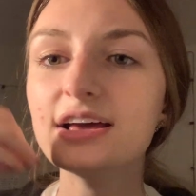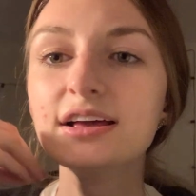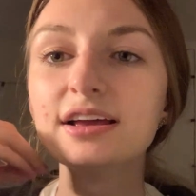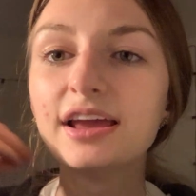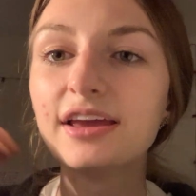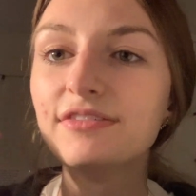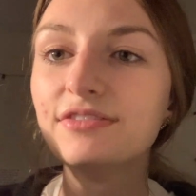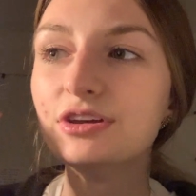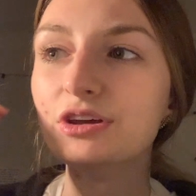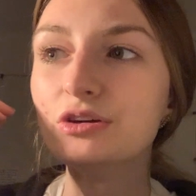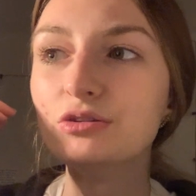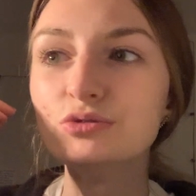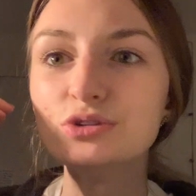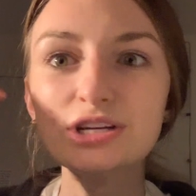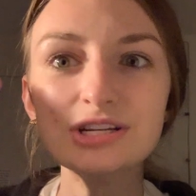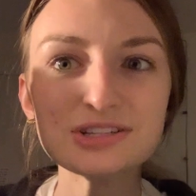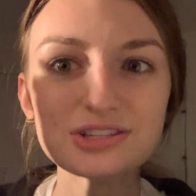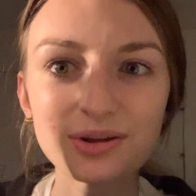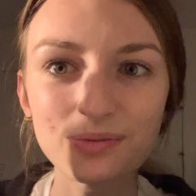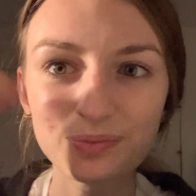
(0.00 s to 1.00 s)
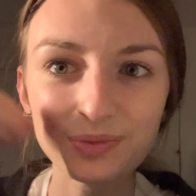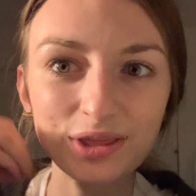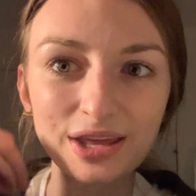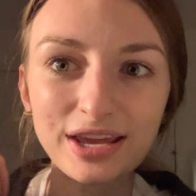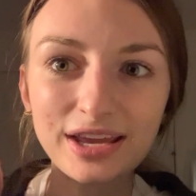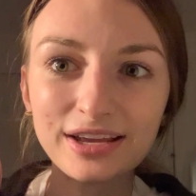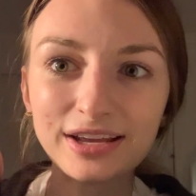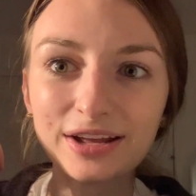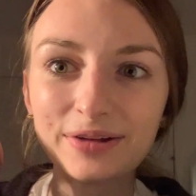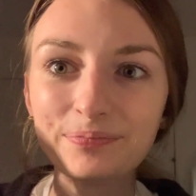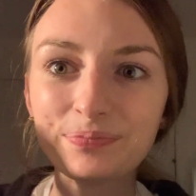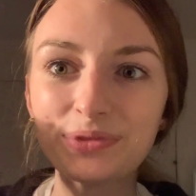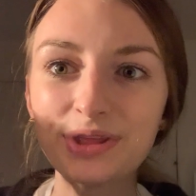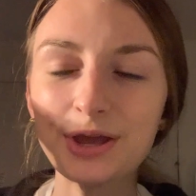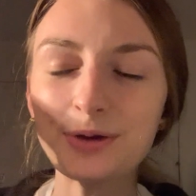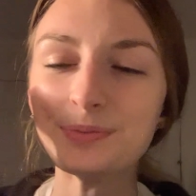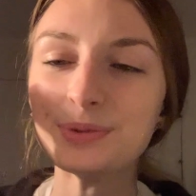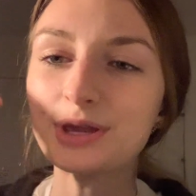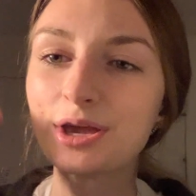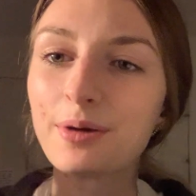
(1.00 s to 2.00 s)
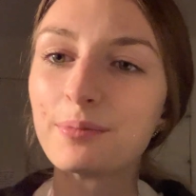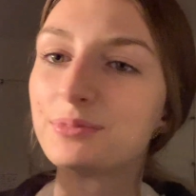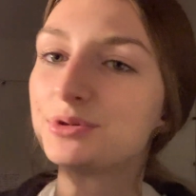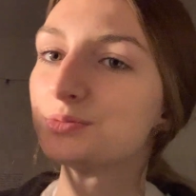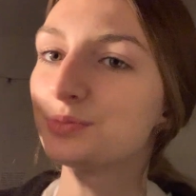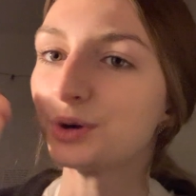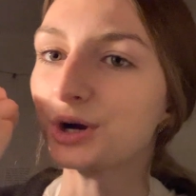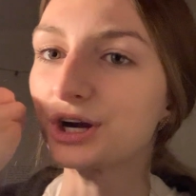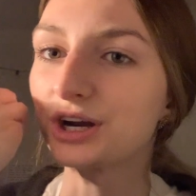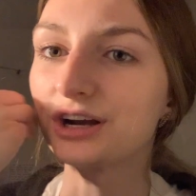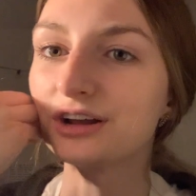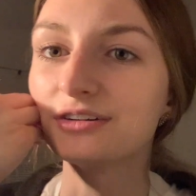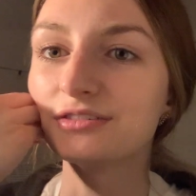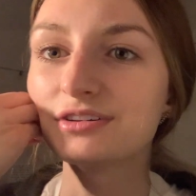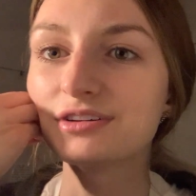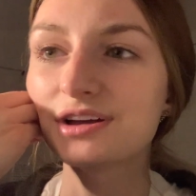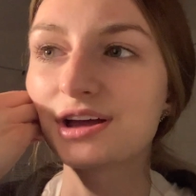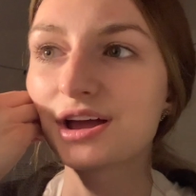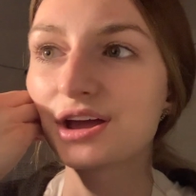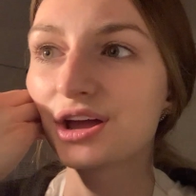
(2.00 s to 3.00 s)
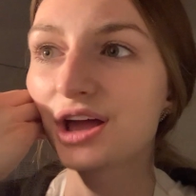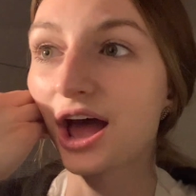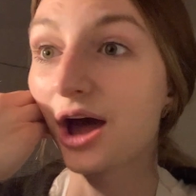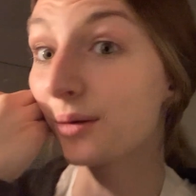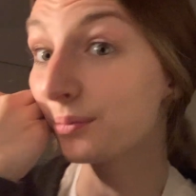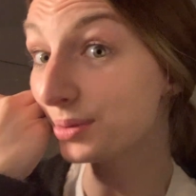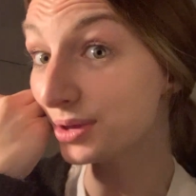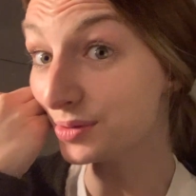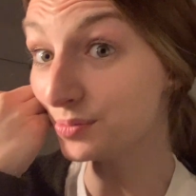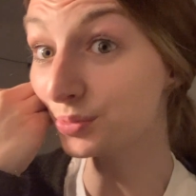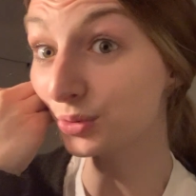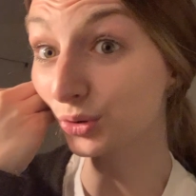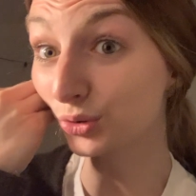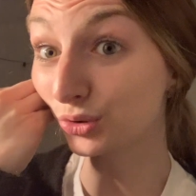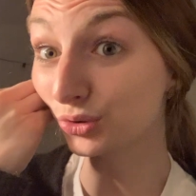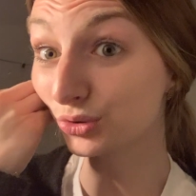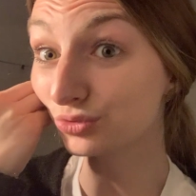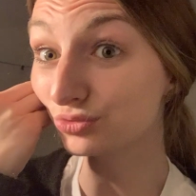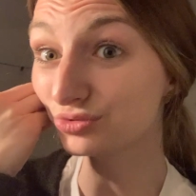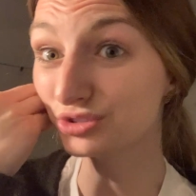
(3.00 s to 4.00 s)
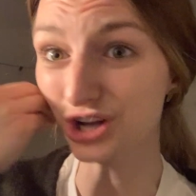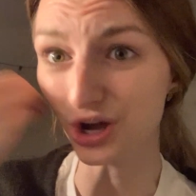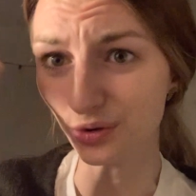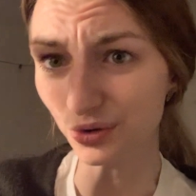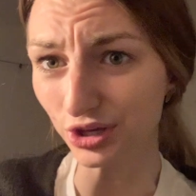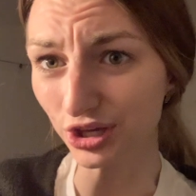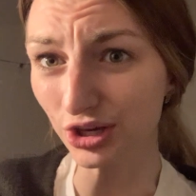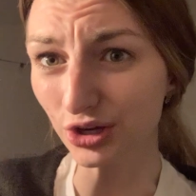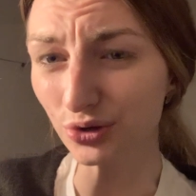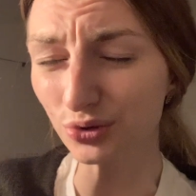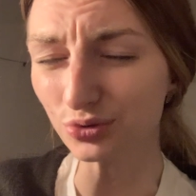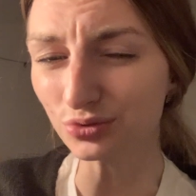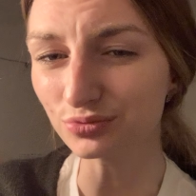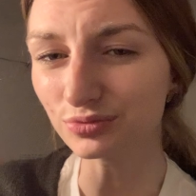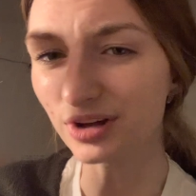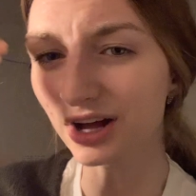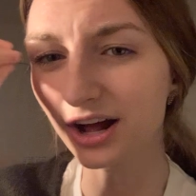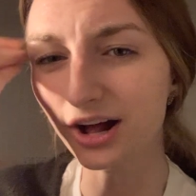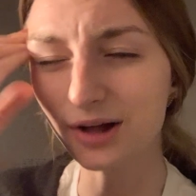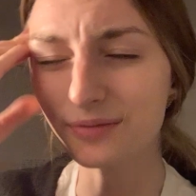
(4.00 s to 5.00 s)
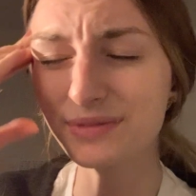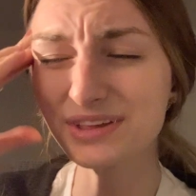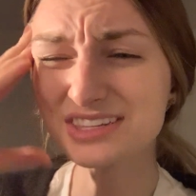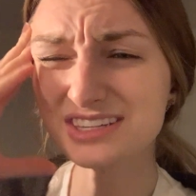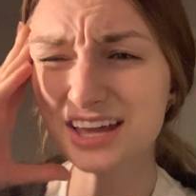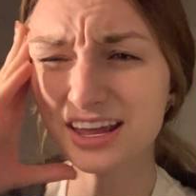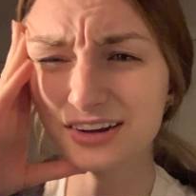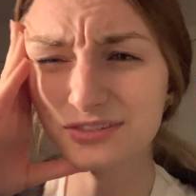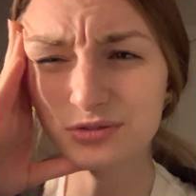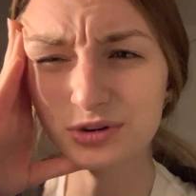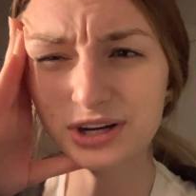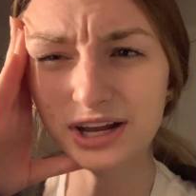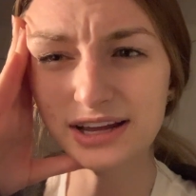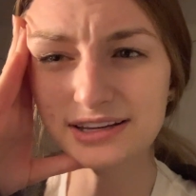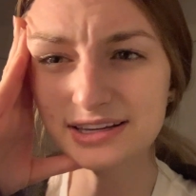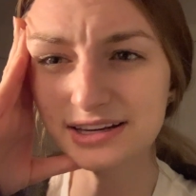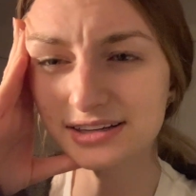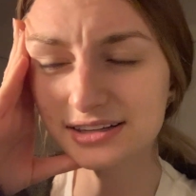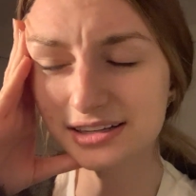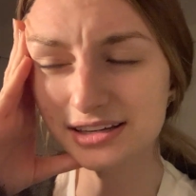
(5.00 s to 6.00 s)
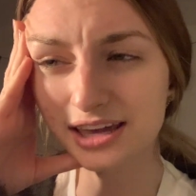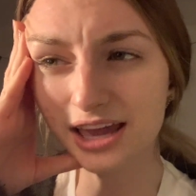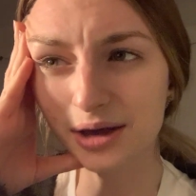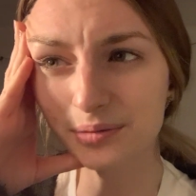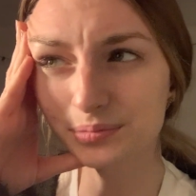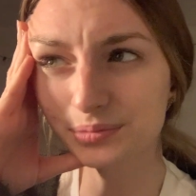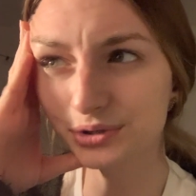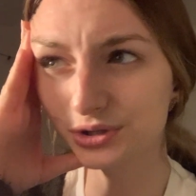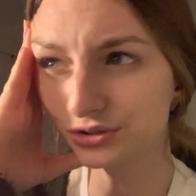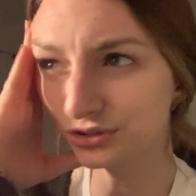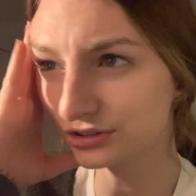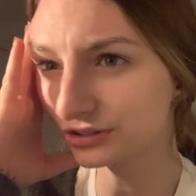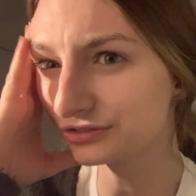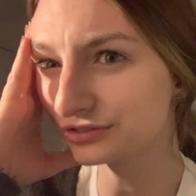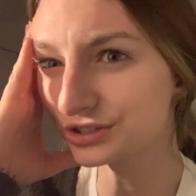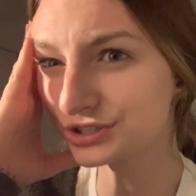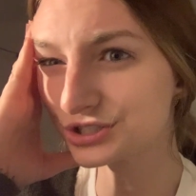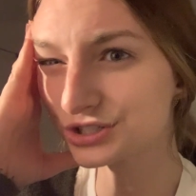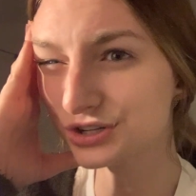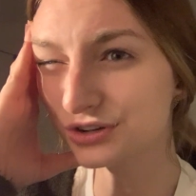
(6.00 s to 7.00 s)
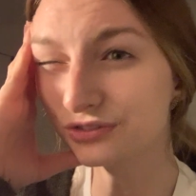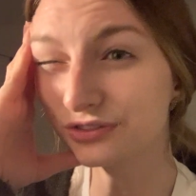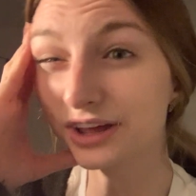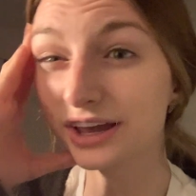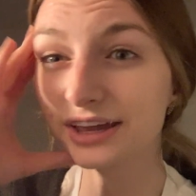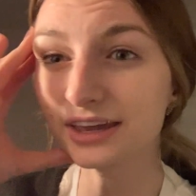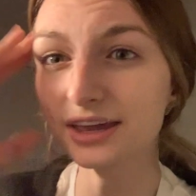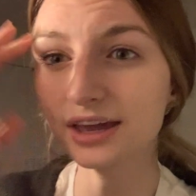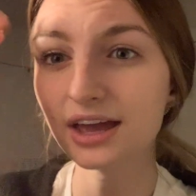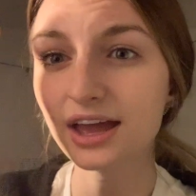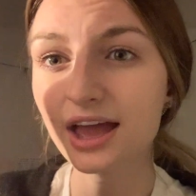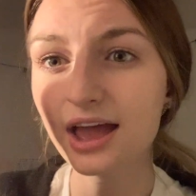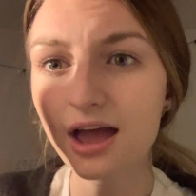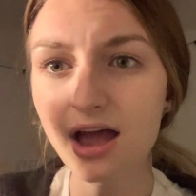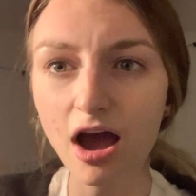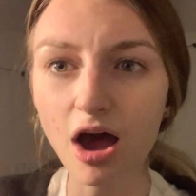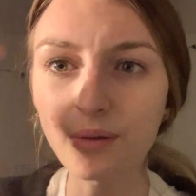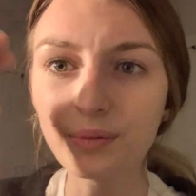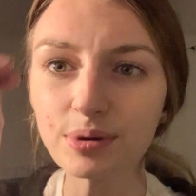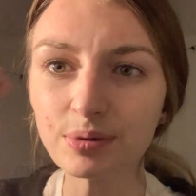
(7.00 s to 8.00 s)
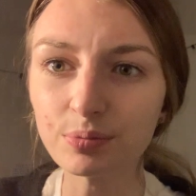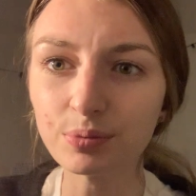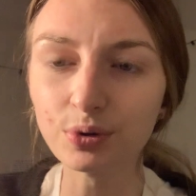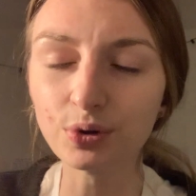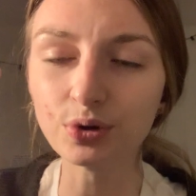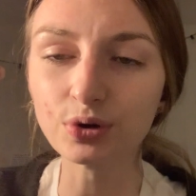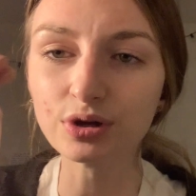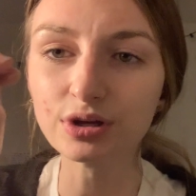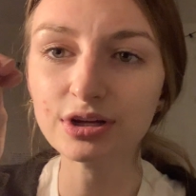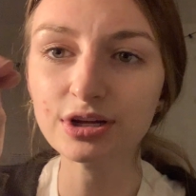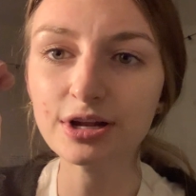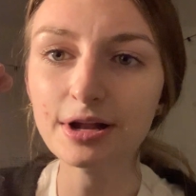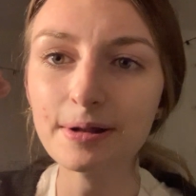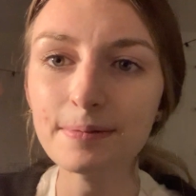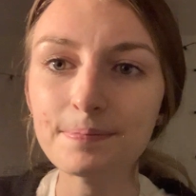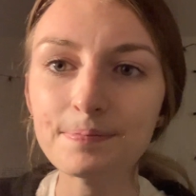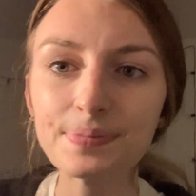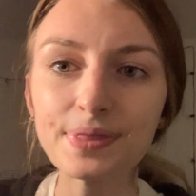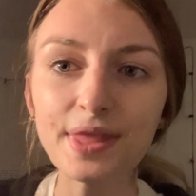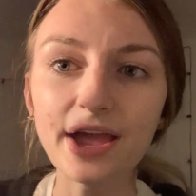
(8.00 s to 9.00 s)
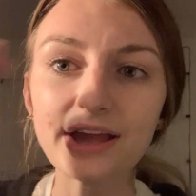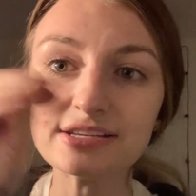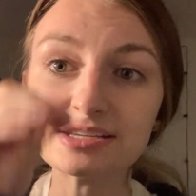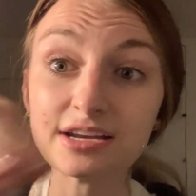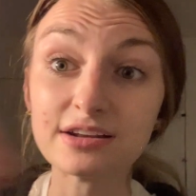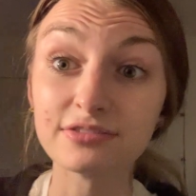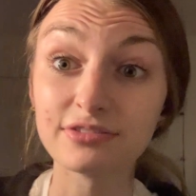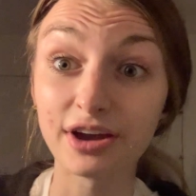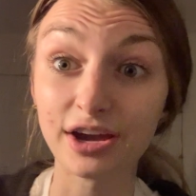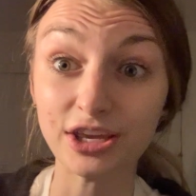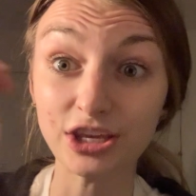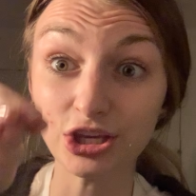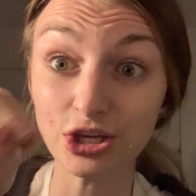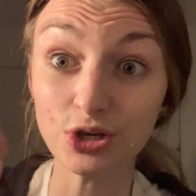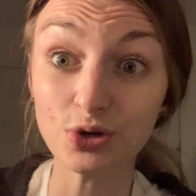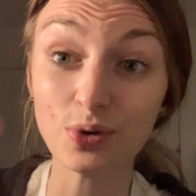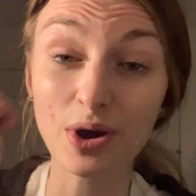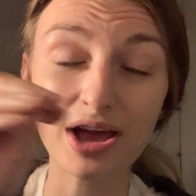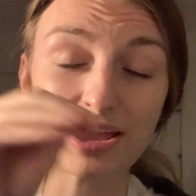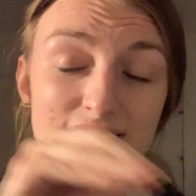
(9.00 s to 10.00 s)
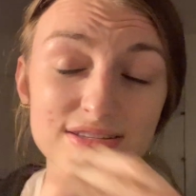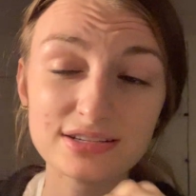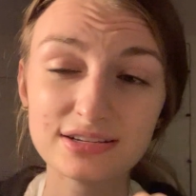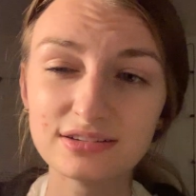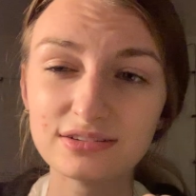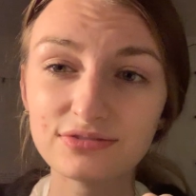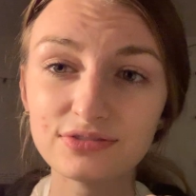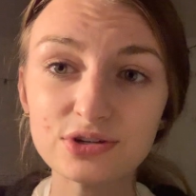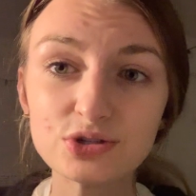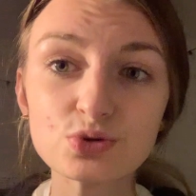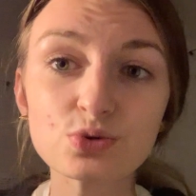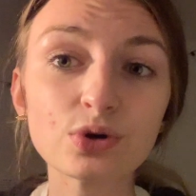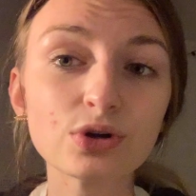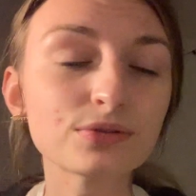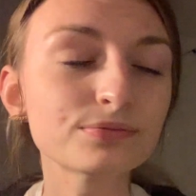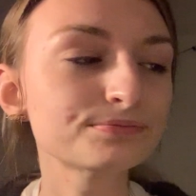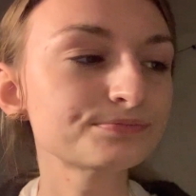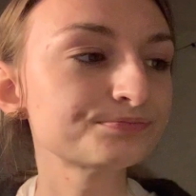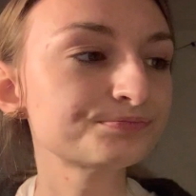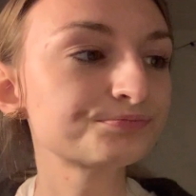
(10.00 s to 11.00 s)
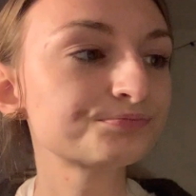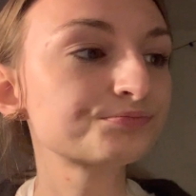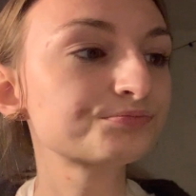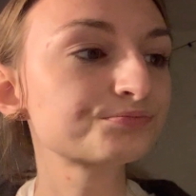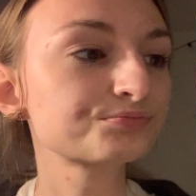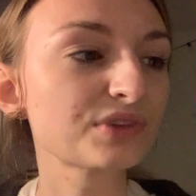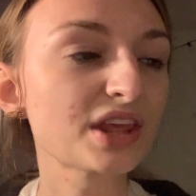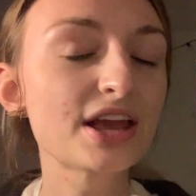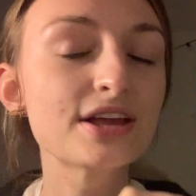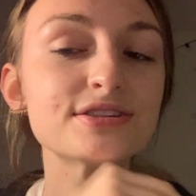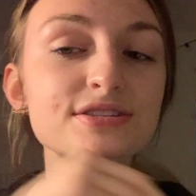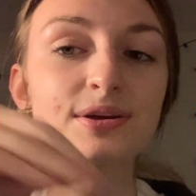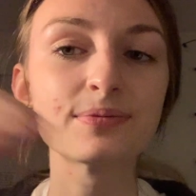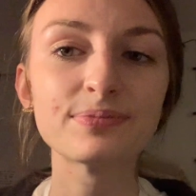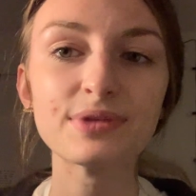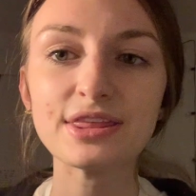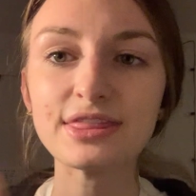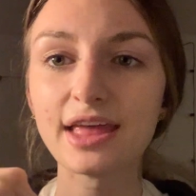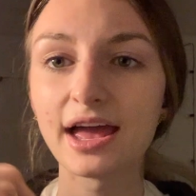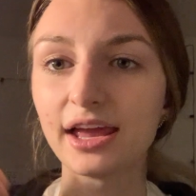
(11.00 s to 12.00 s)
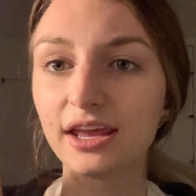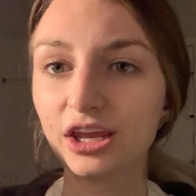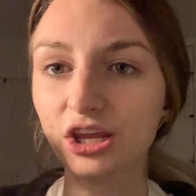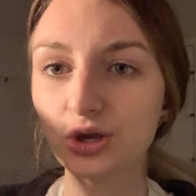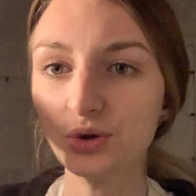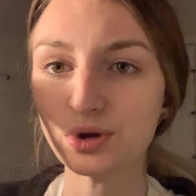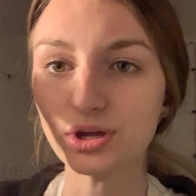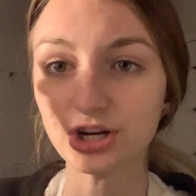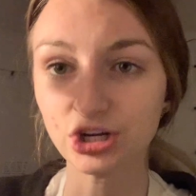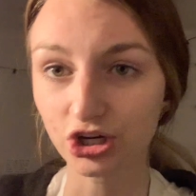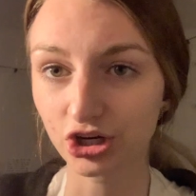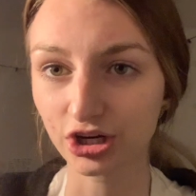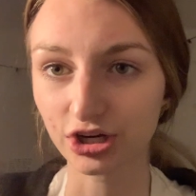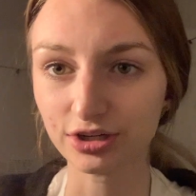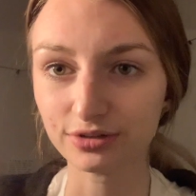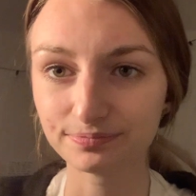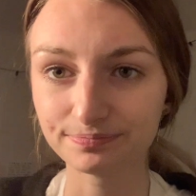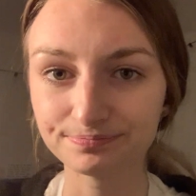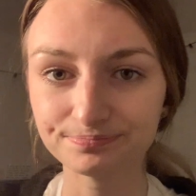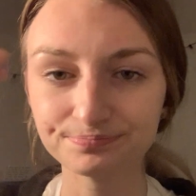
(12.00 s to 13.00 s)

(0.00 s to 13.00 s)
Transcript: If you teach something, it becomes part of how people know you. That's kind of what identity capital refers to, like how people identify you as an individual. It's something that you can earn